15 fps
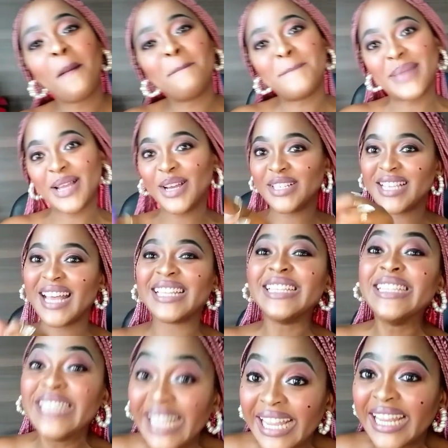Because I
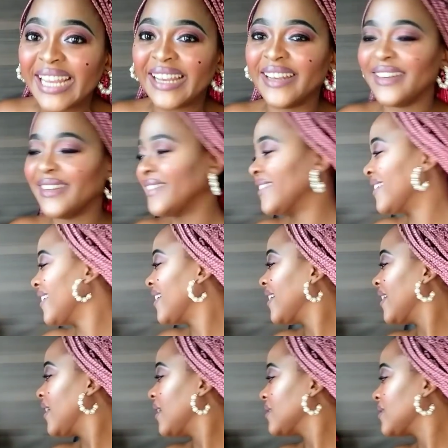did.
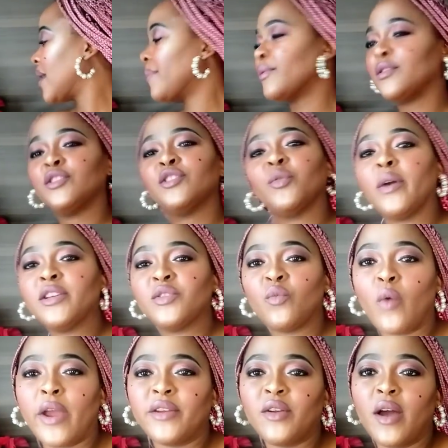Type of situation,
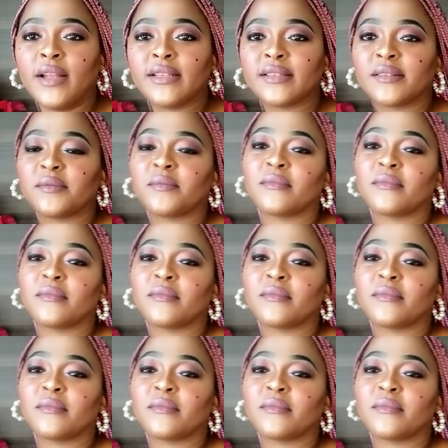why not?